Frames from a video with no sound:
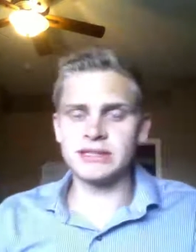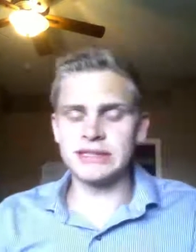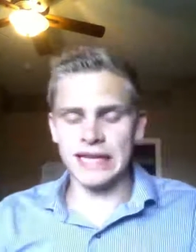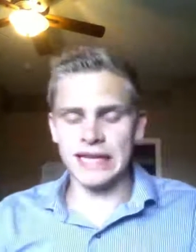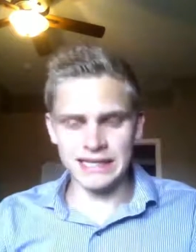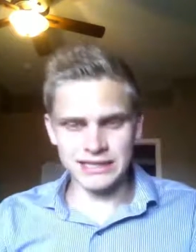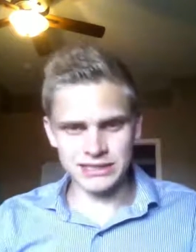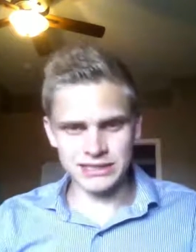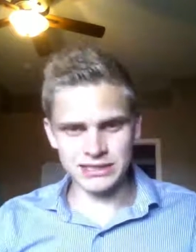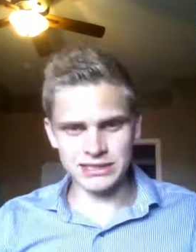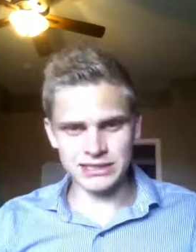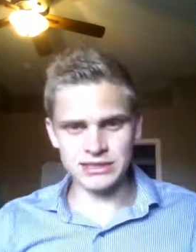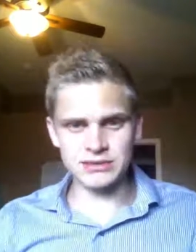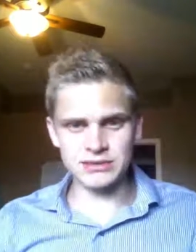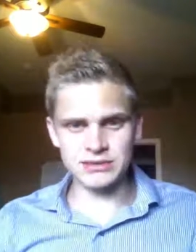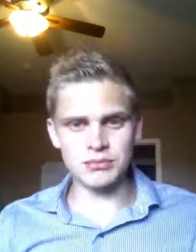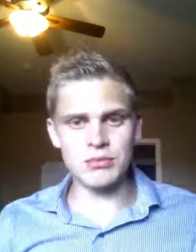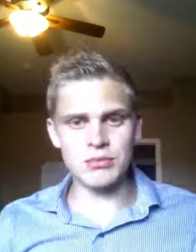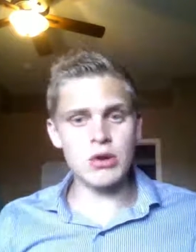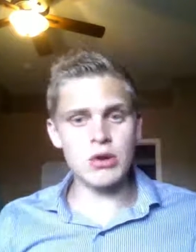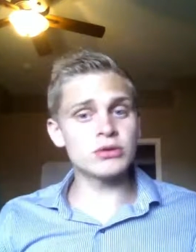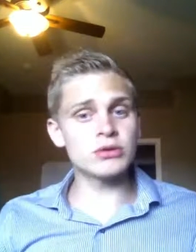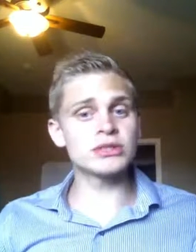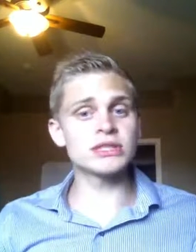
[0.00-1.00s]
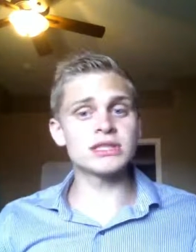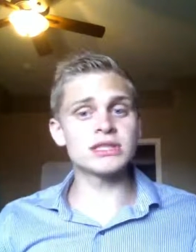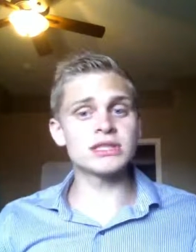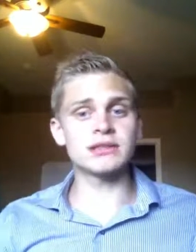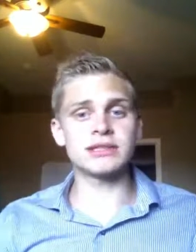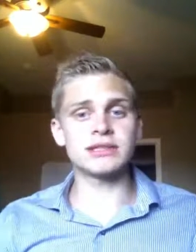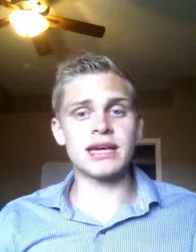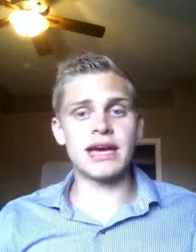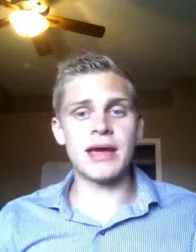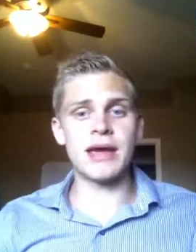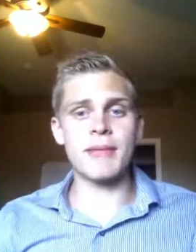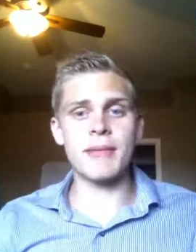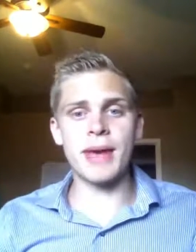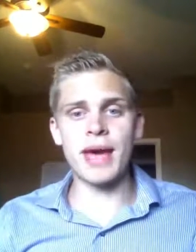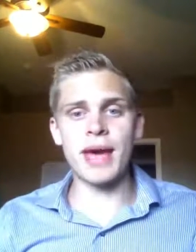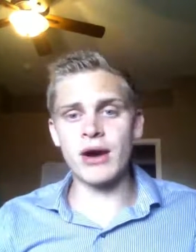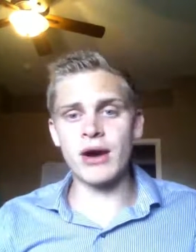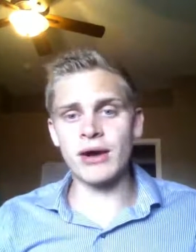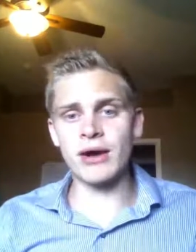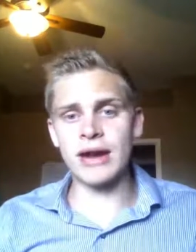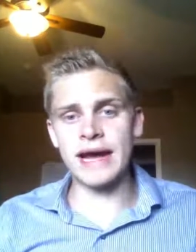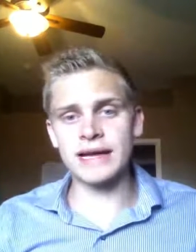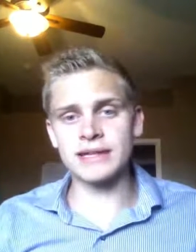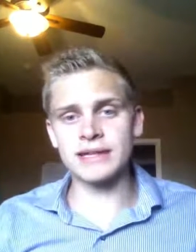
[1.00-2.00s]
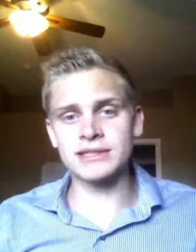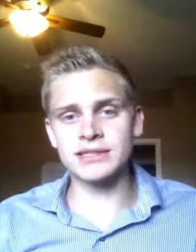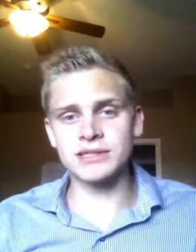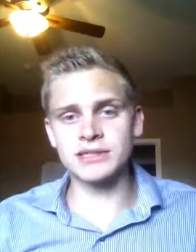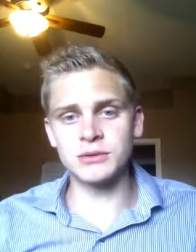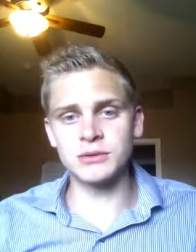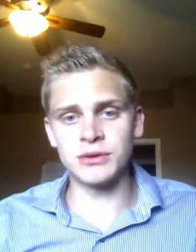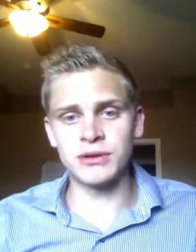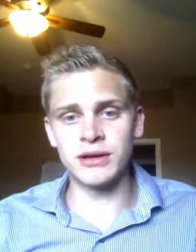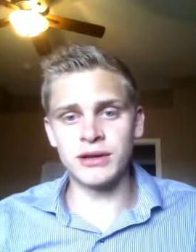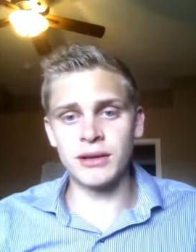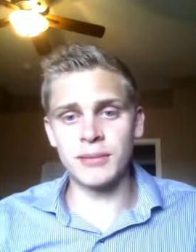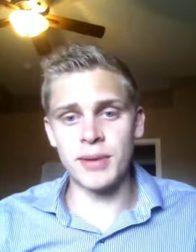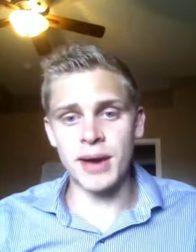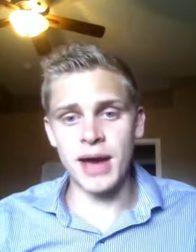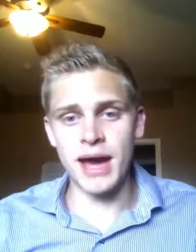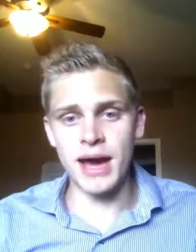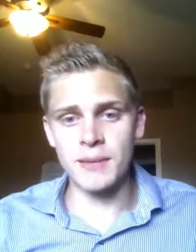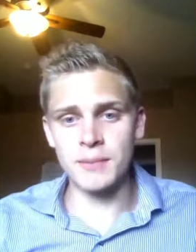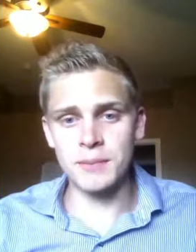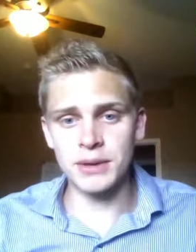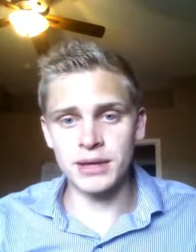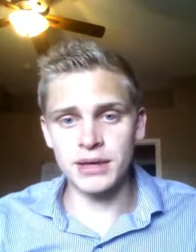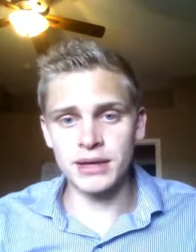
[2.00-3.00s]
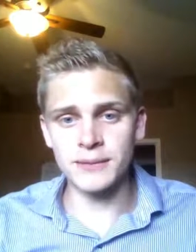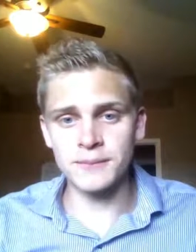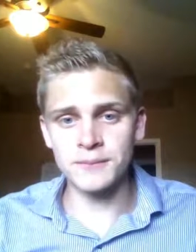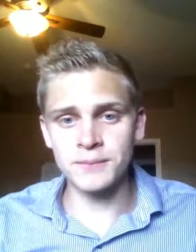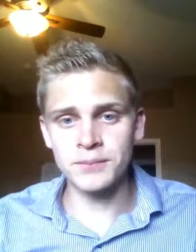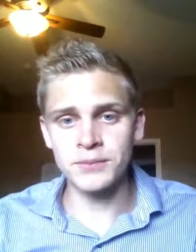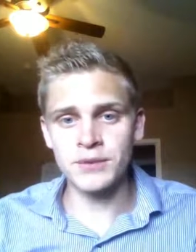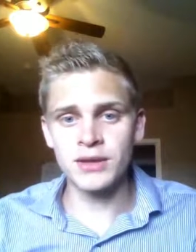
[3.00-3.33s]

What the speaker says: That's most of the time how it actually will end up happening.